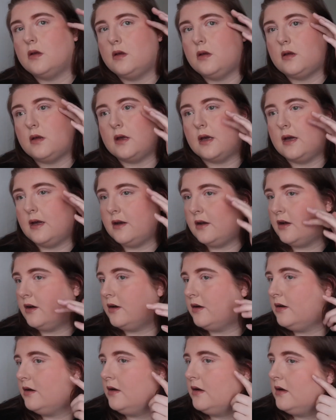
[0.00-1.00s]

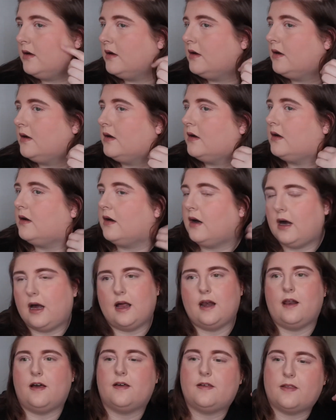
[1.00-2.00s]
no,
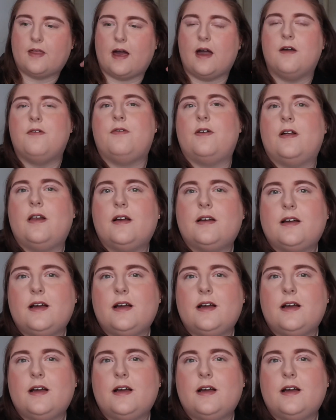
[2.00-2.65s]
I like that. I feel like I